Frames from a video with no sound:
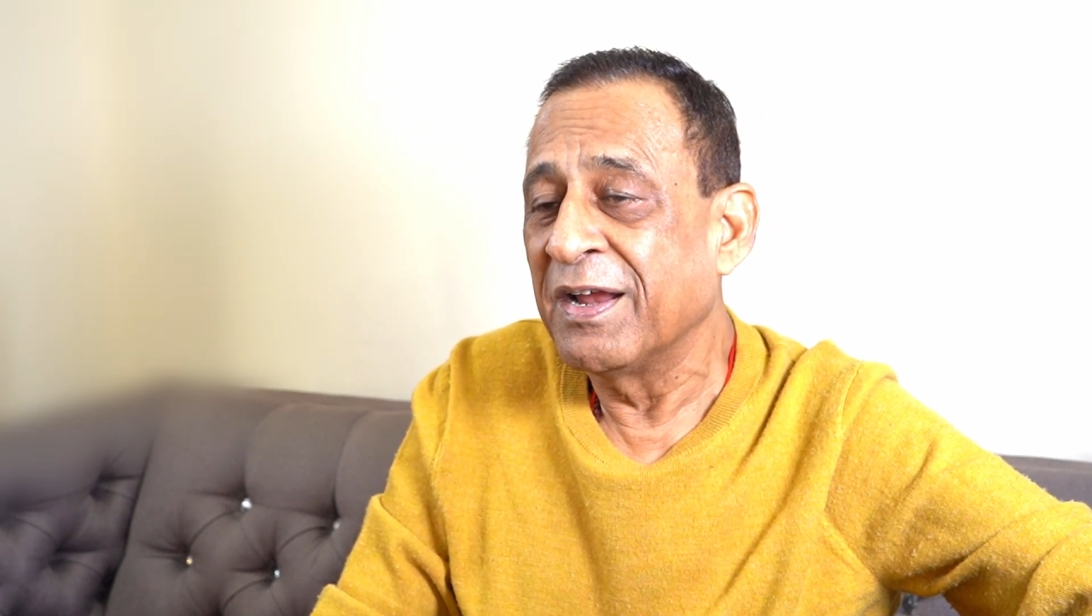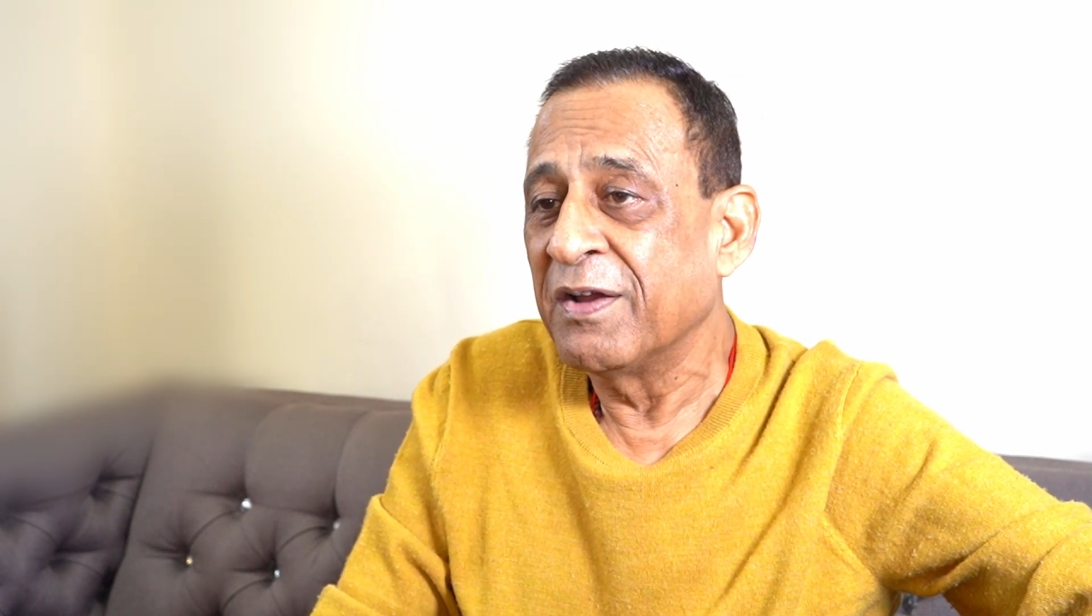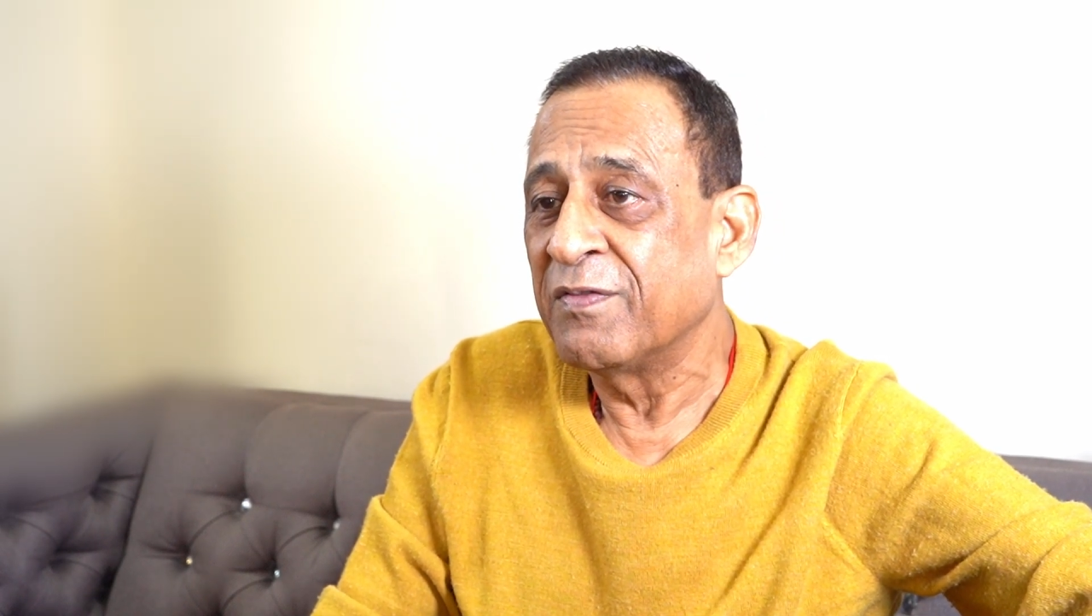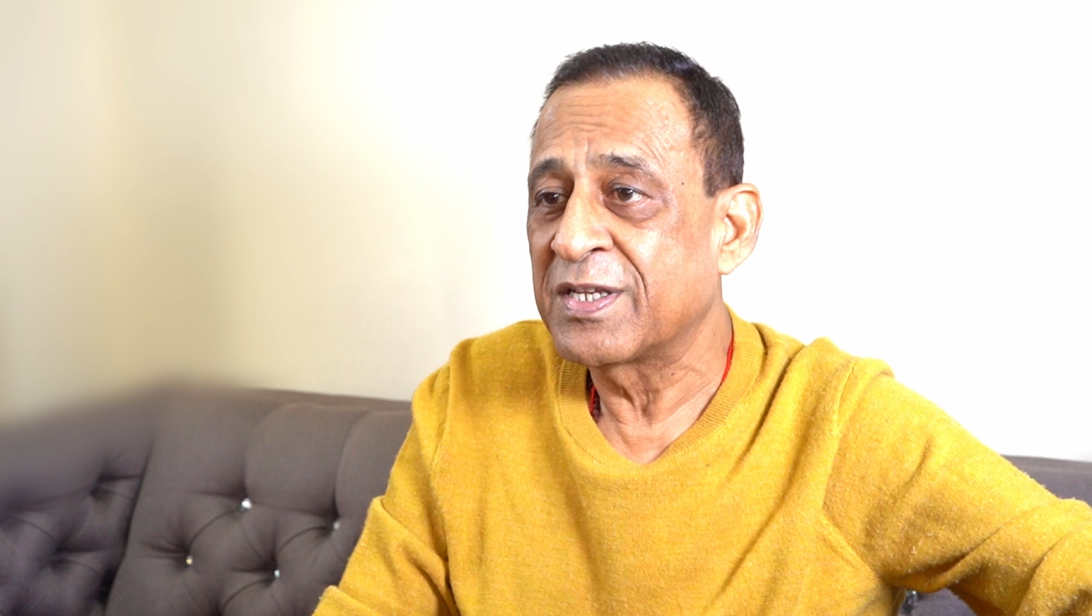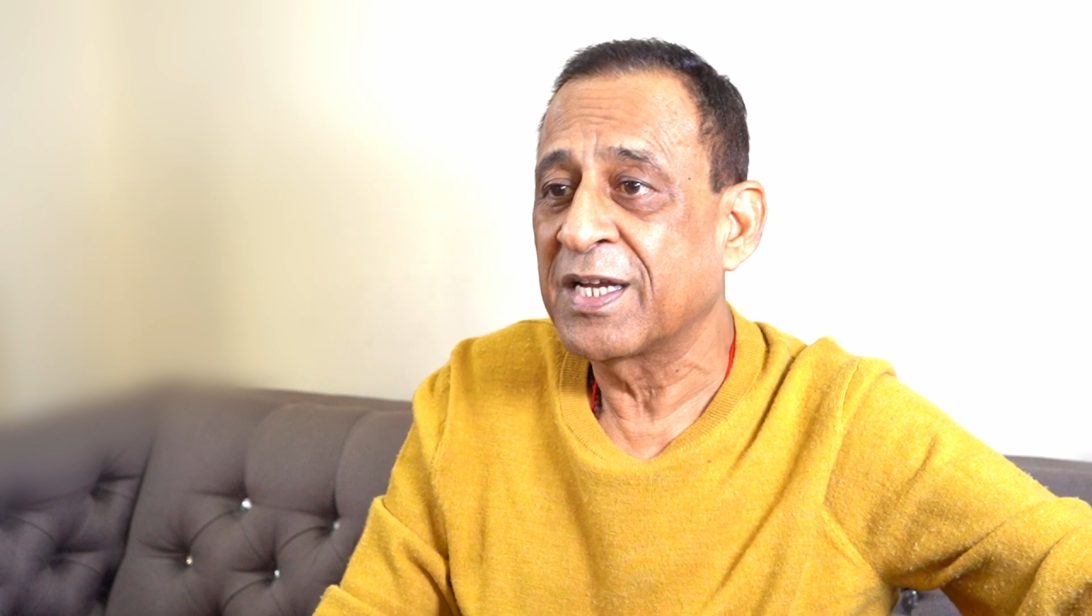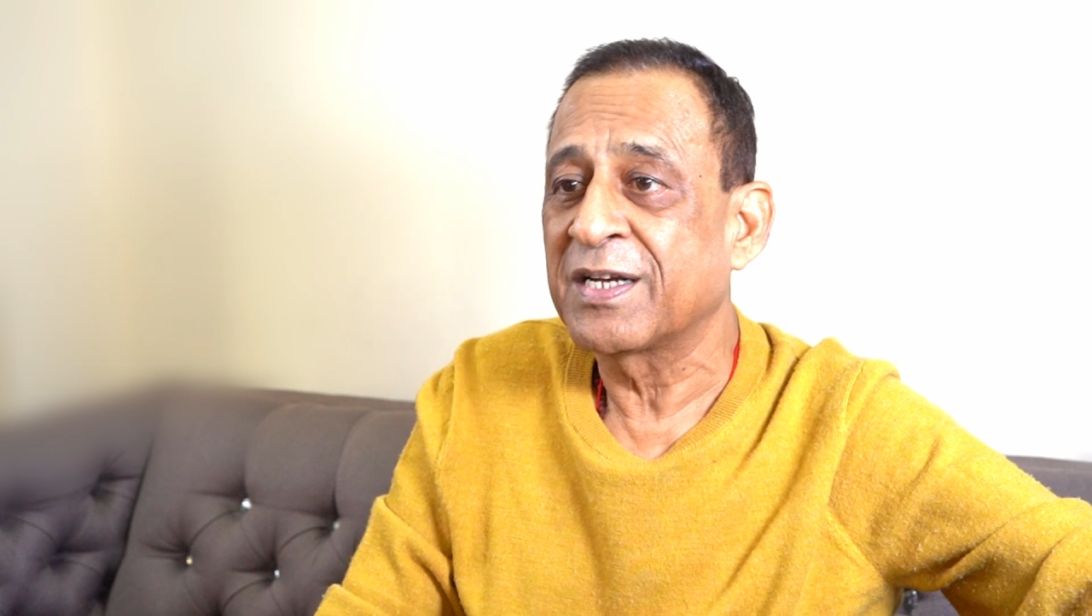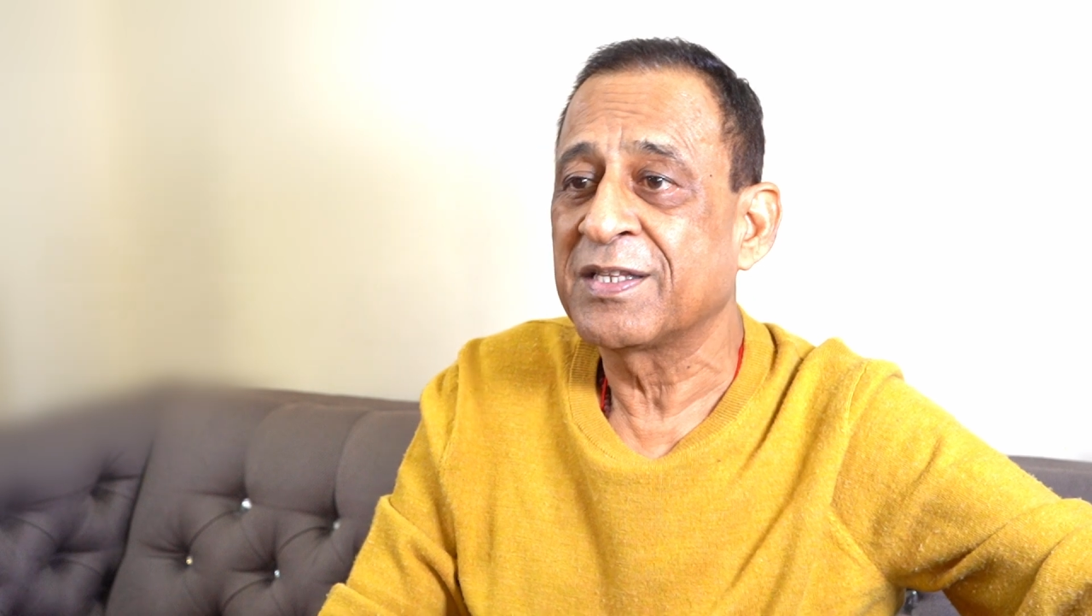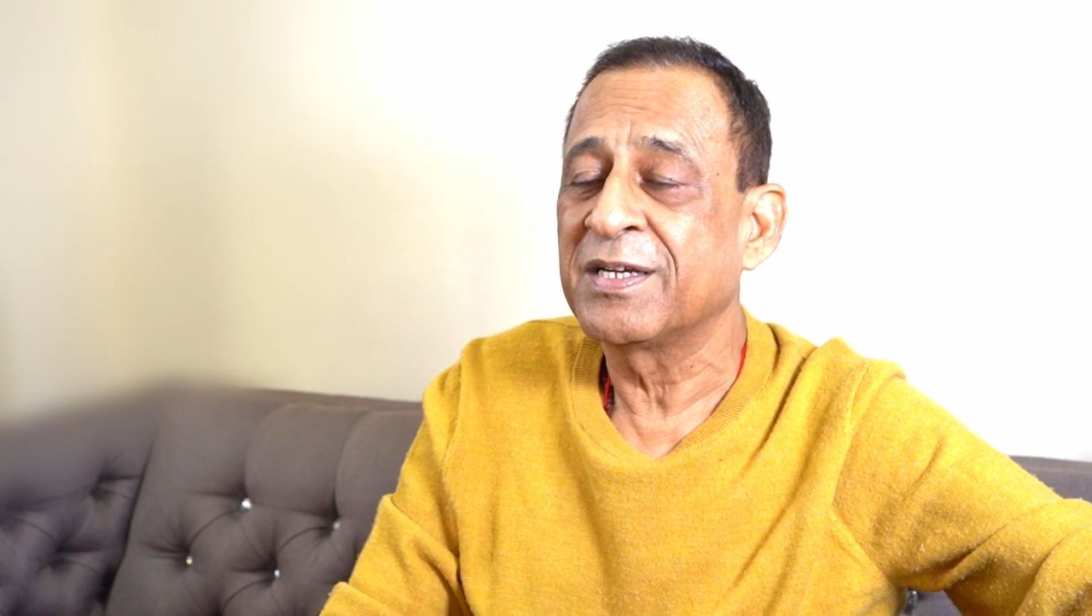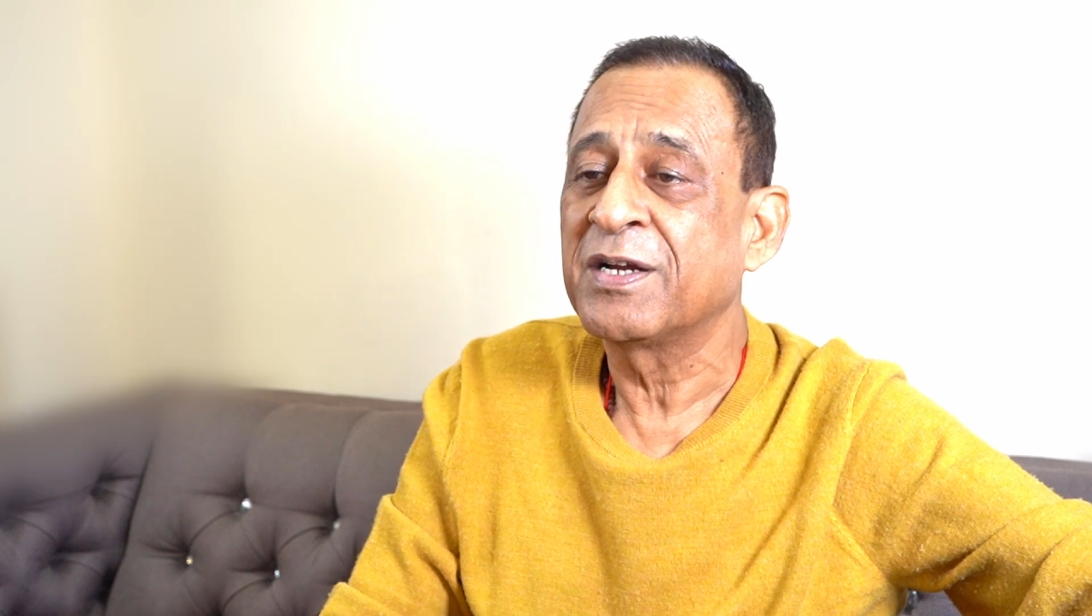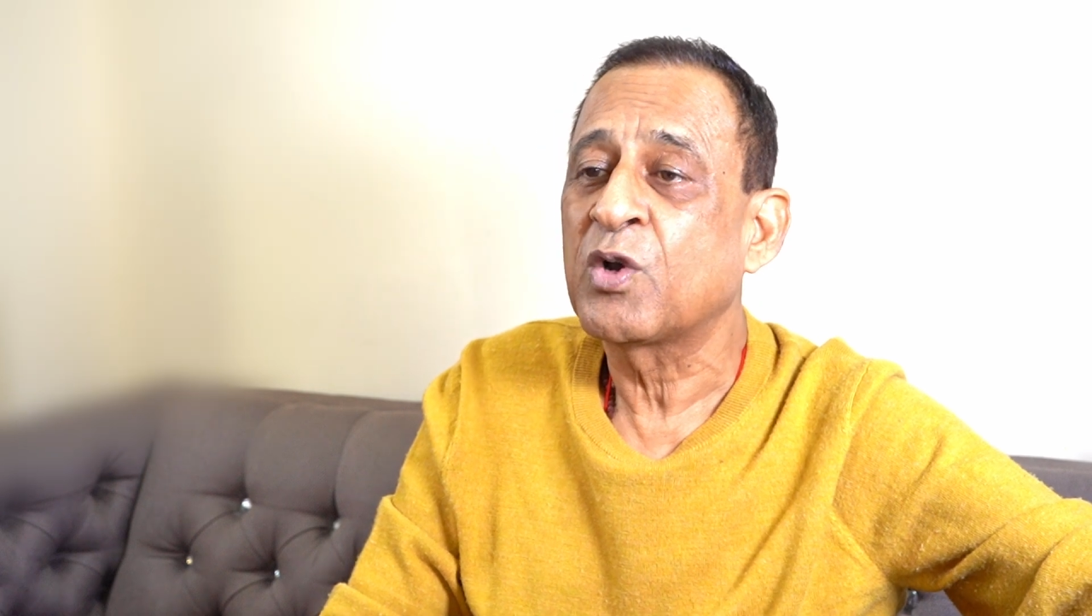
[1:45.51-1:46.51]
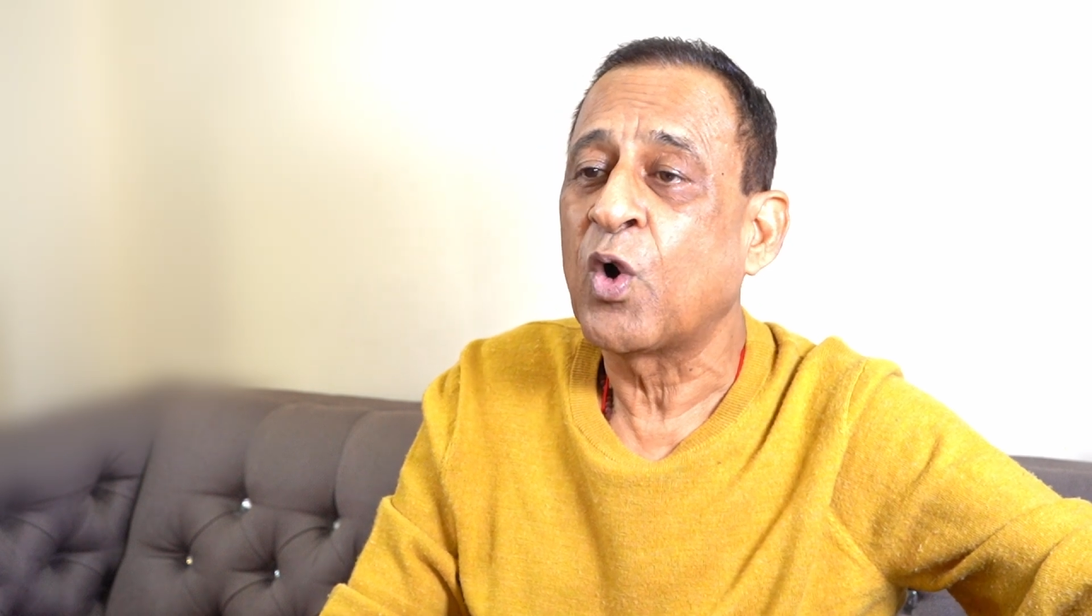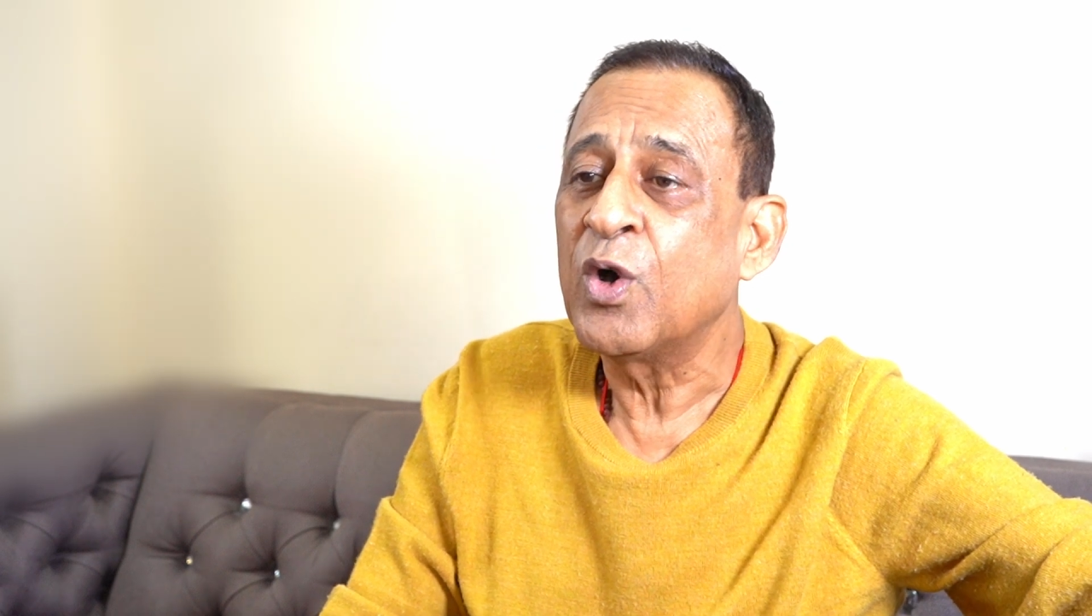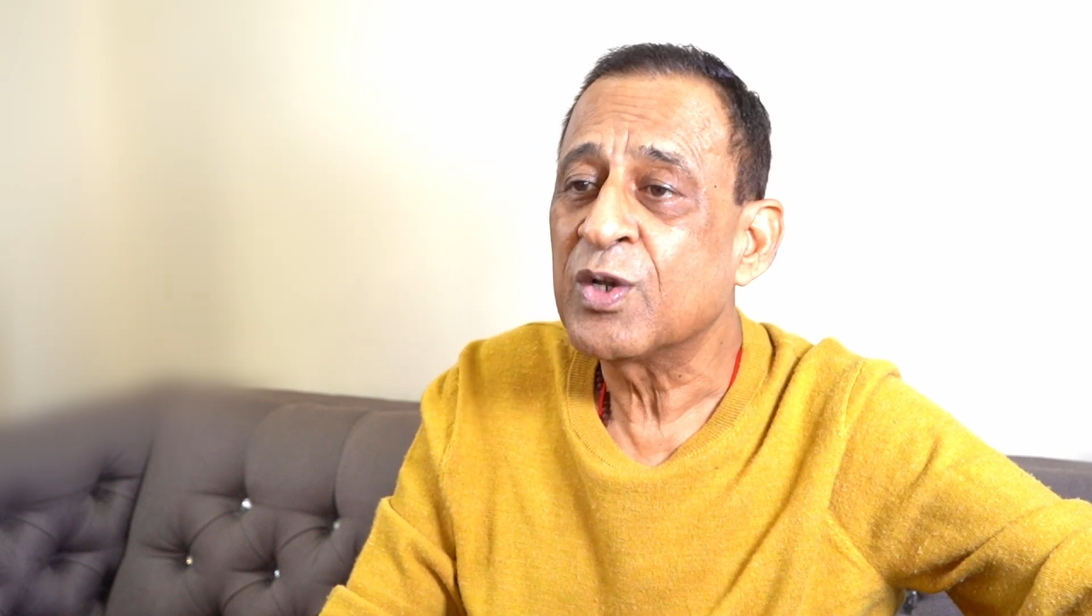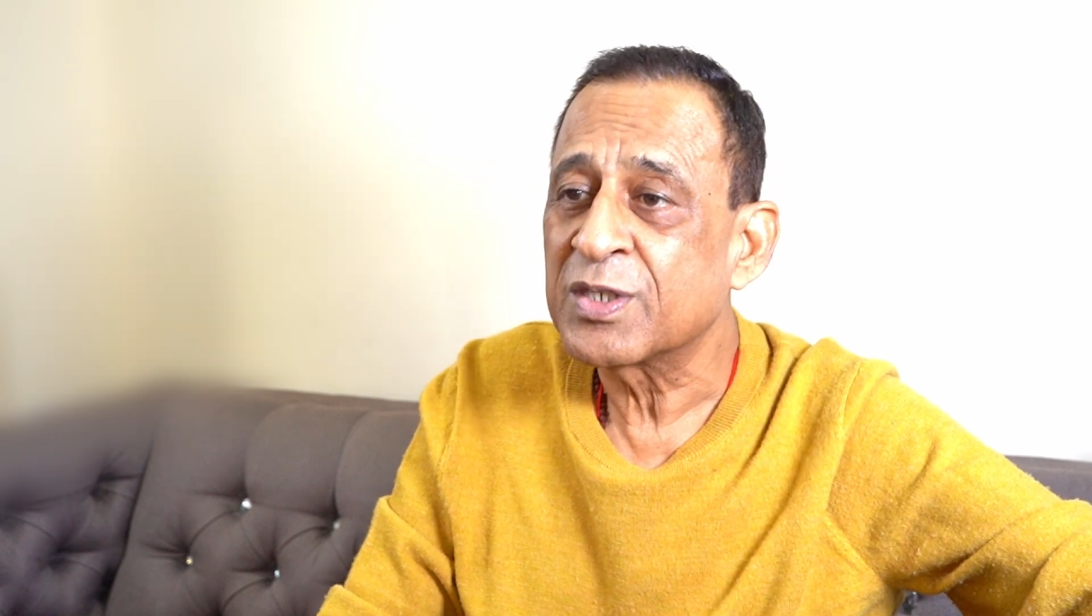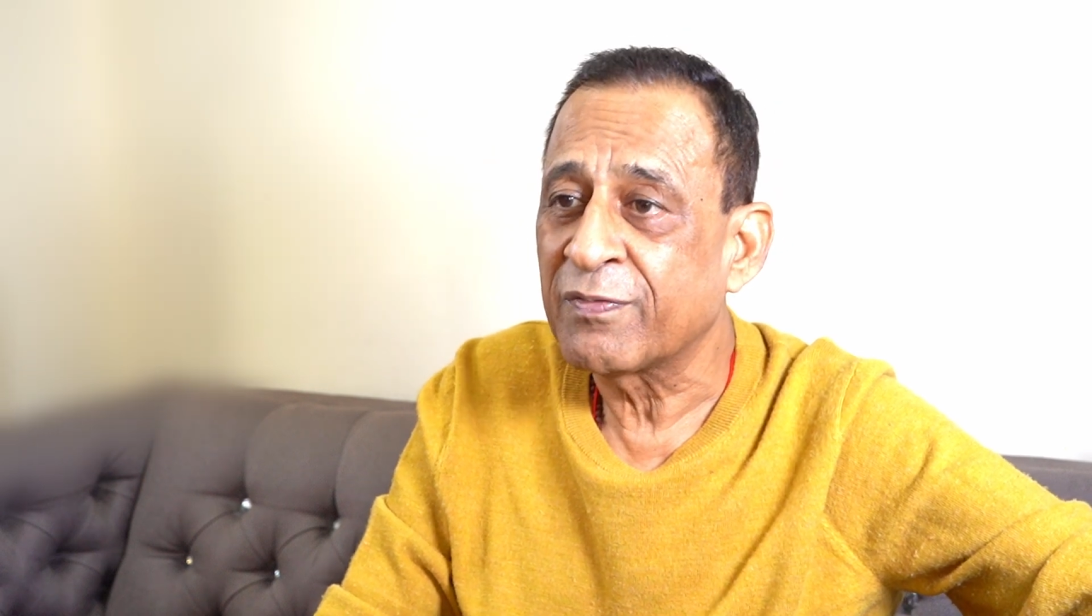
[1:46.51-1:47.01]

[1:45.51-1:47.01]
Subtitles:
which are the cause